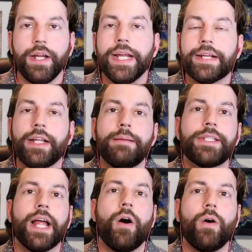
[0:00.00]
He claims
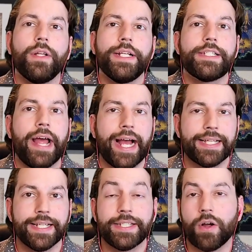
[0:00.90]
that all his
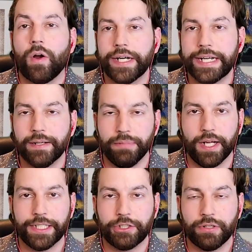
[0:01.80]
assets are in a
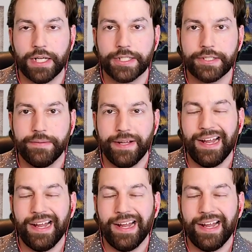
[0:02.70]
blind trust.